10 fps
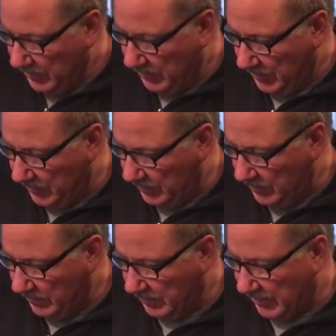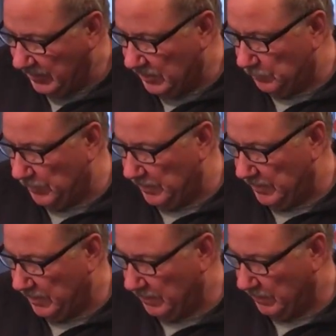And it says it's pulling
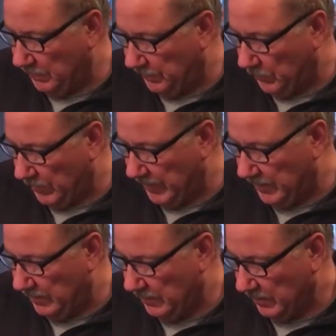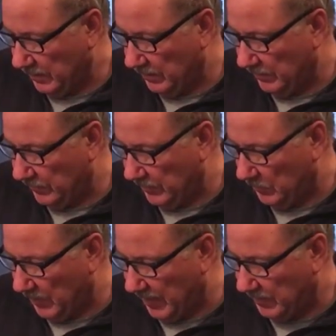130
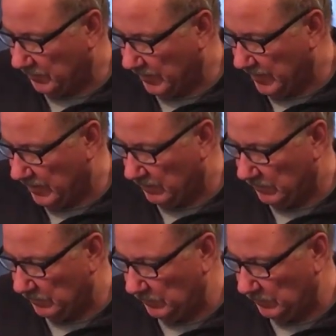watts right now.